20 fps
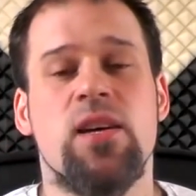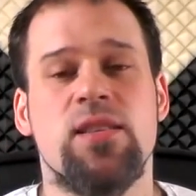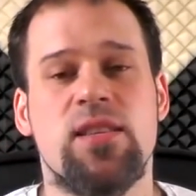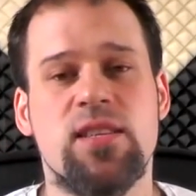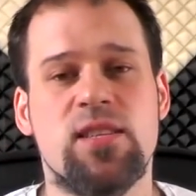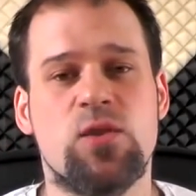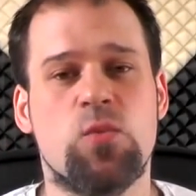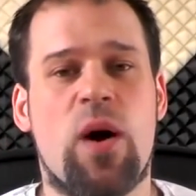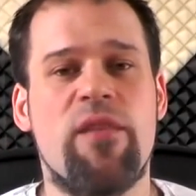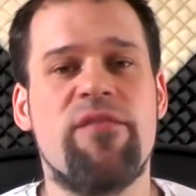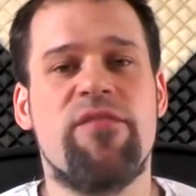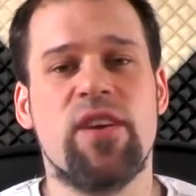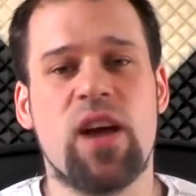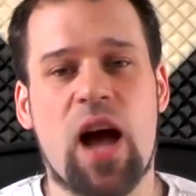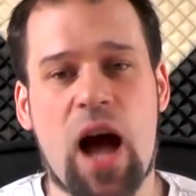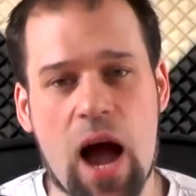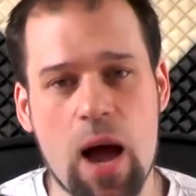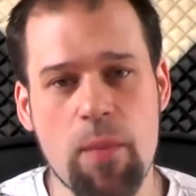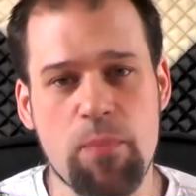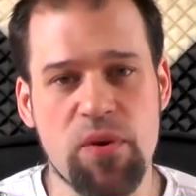This is one
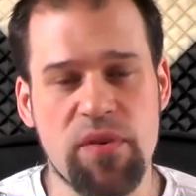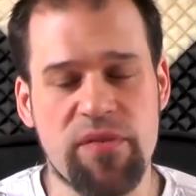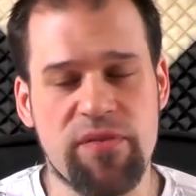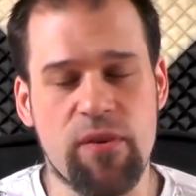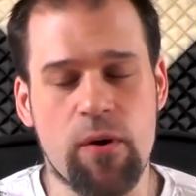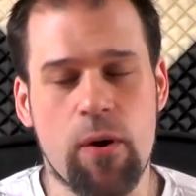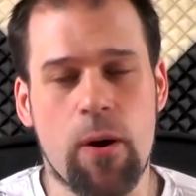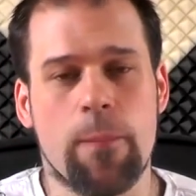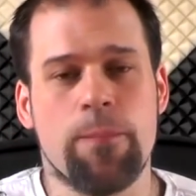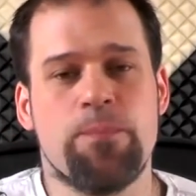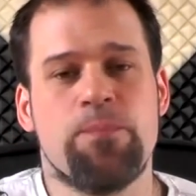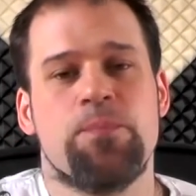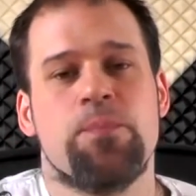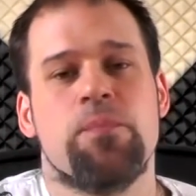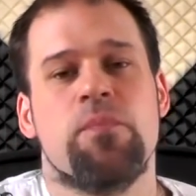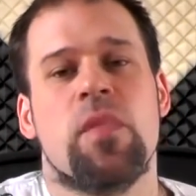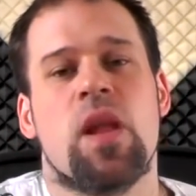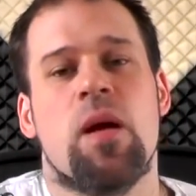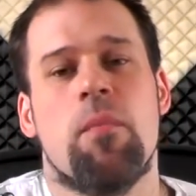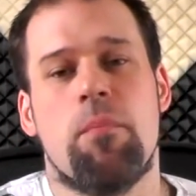thing I prefer.
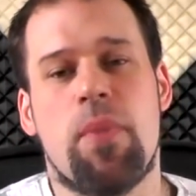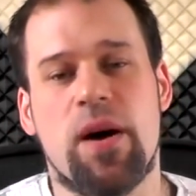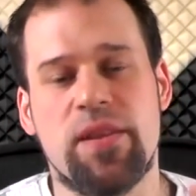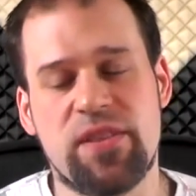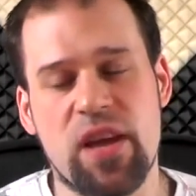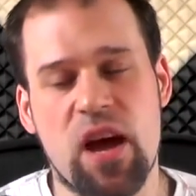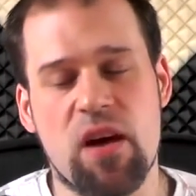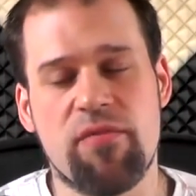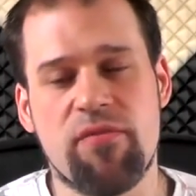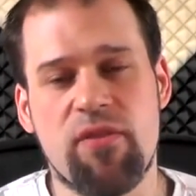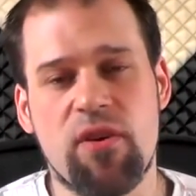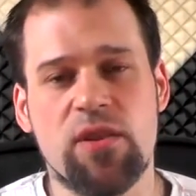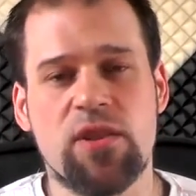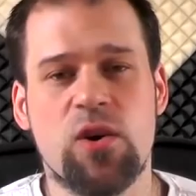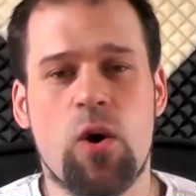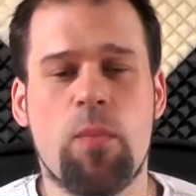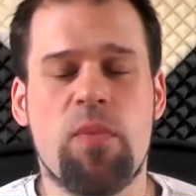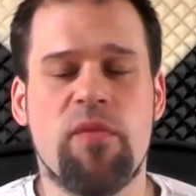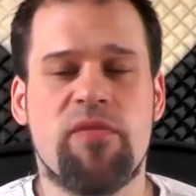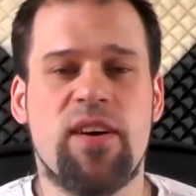But therefore,
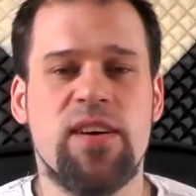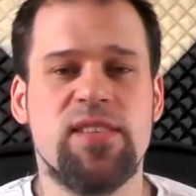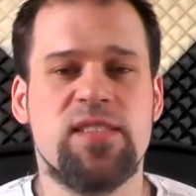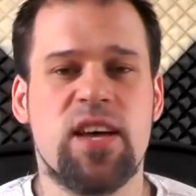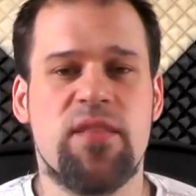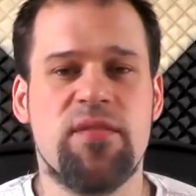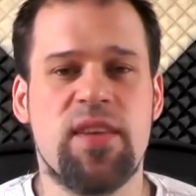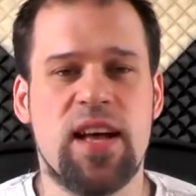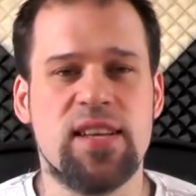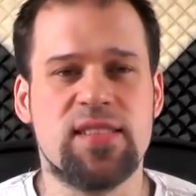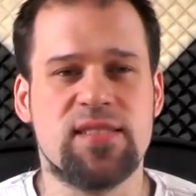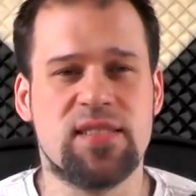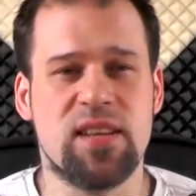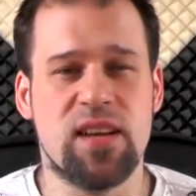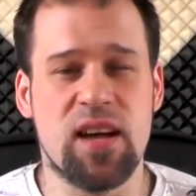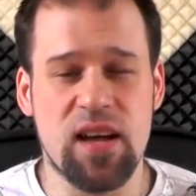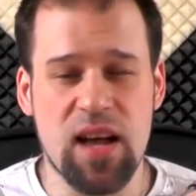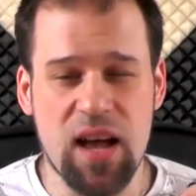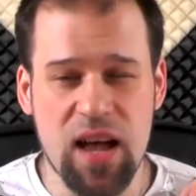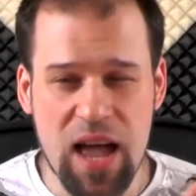the Oppo Find 7 has
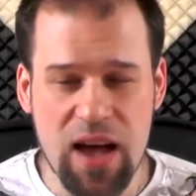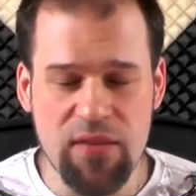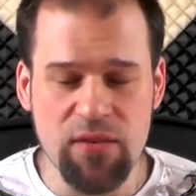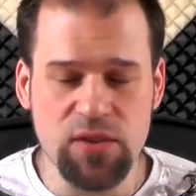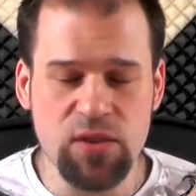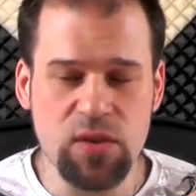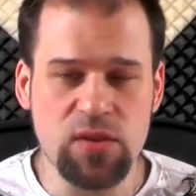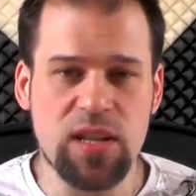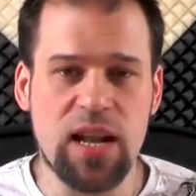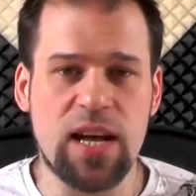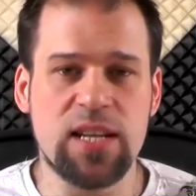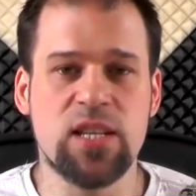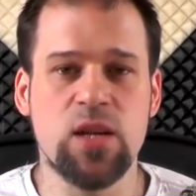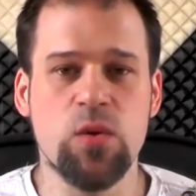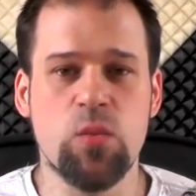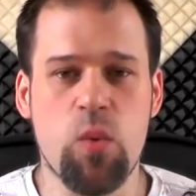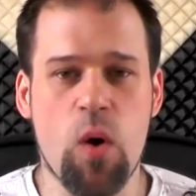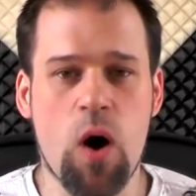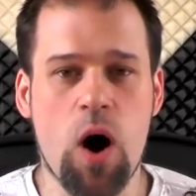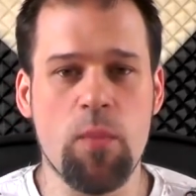the ever so
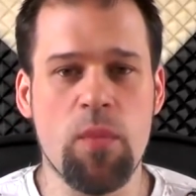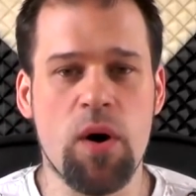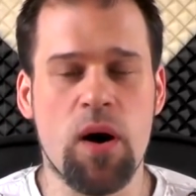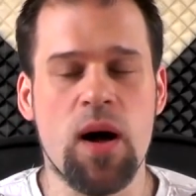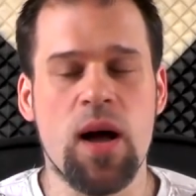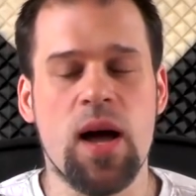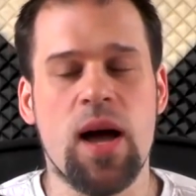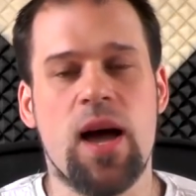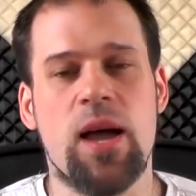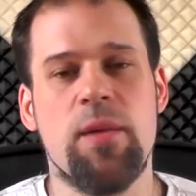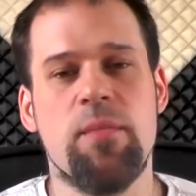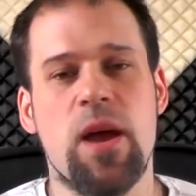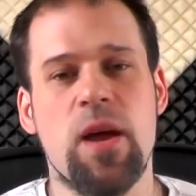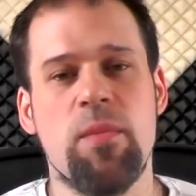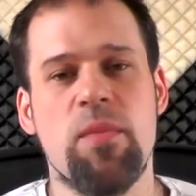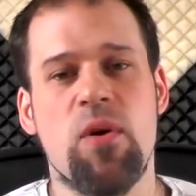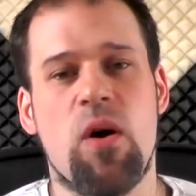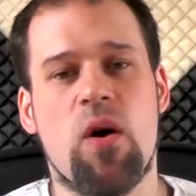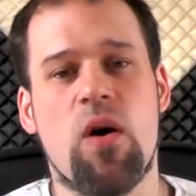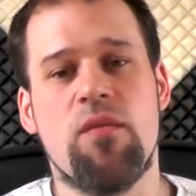slightly warmer and
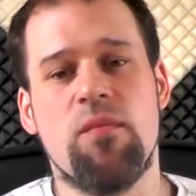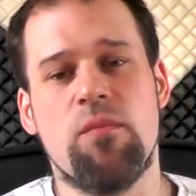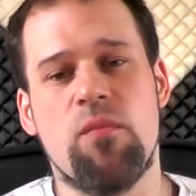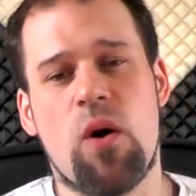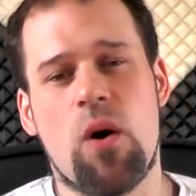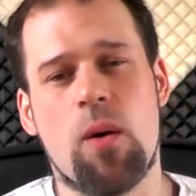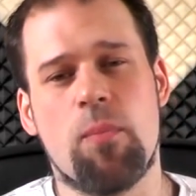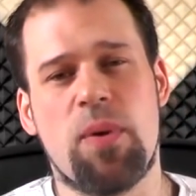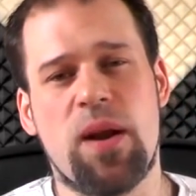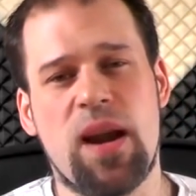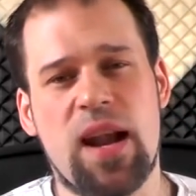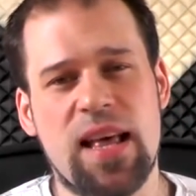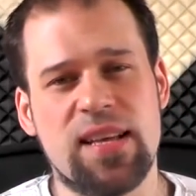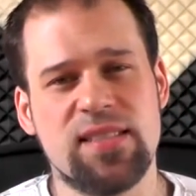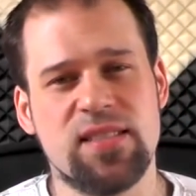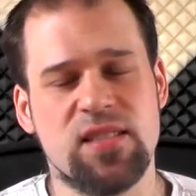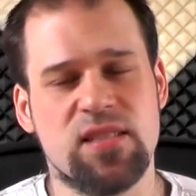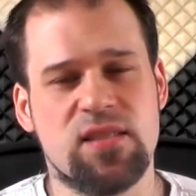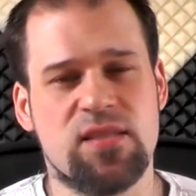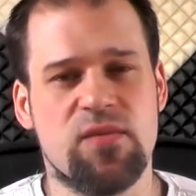maybe more
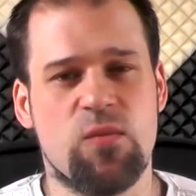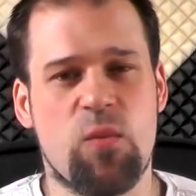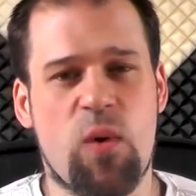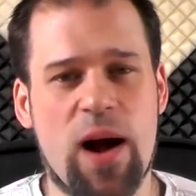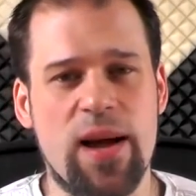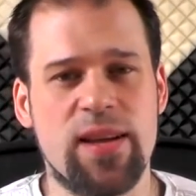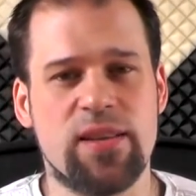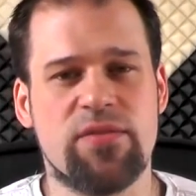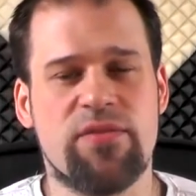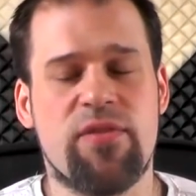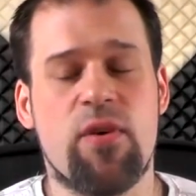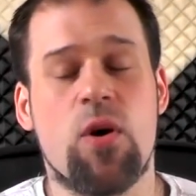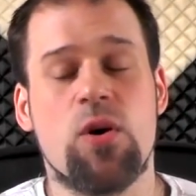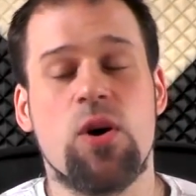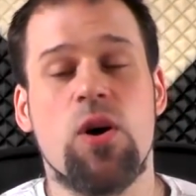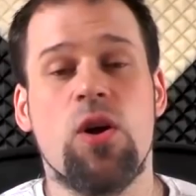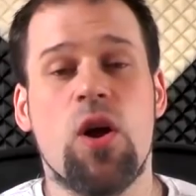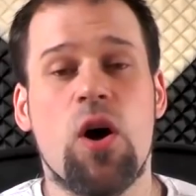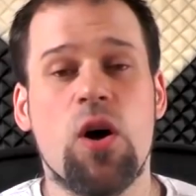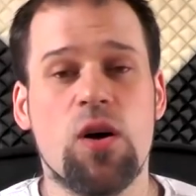pleasant white
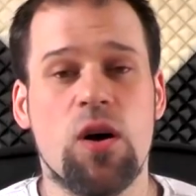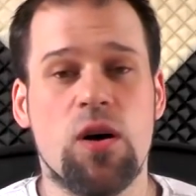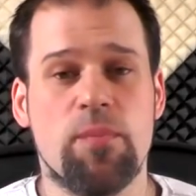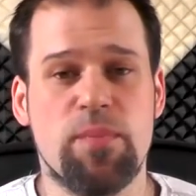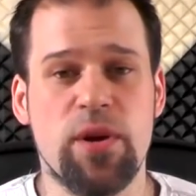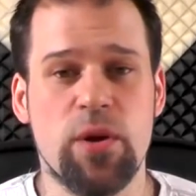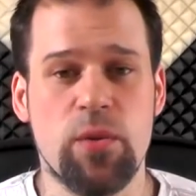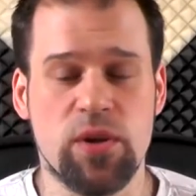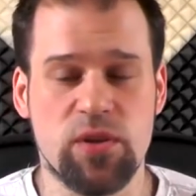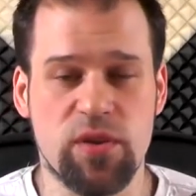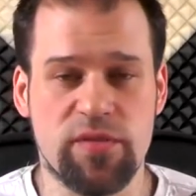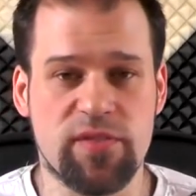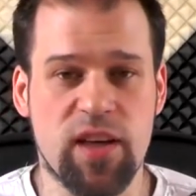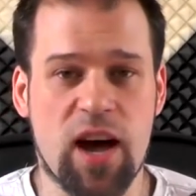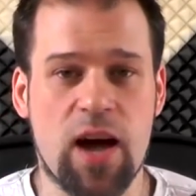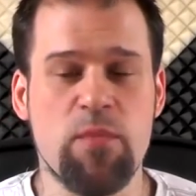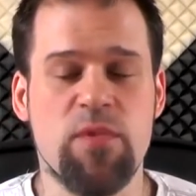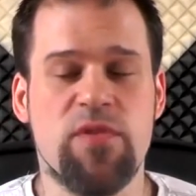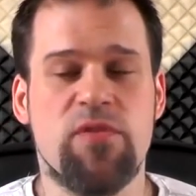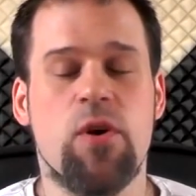for a longer period of
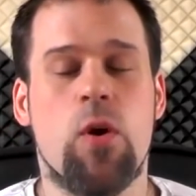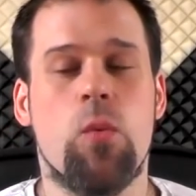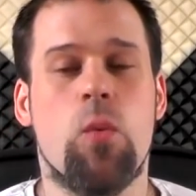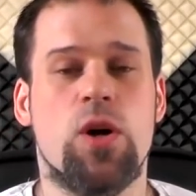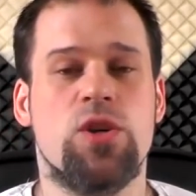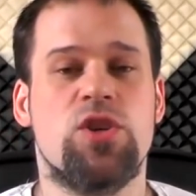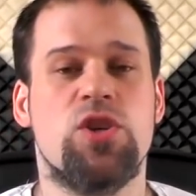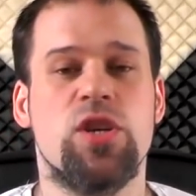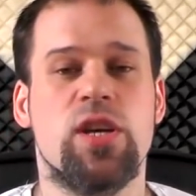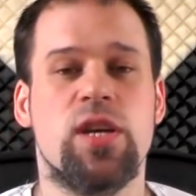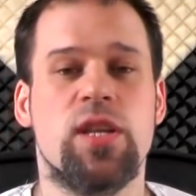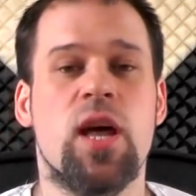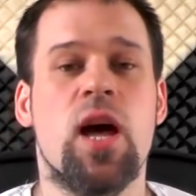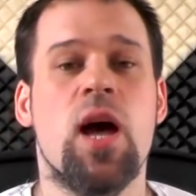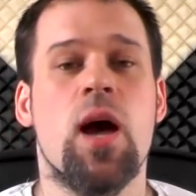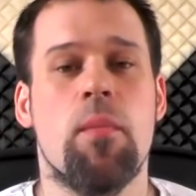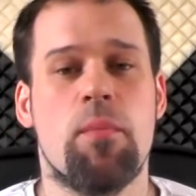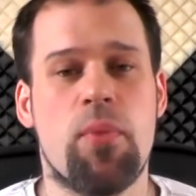time if you're watching it.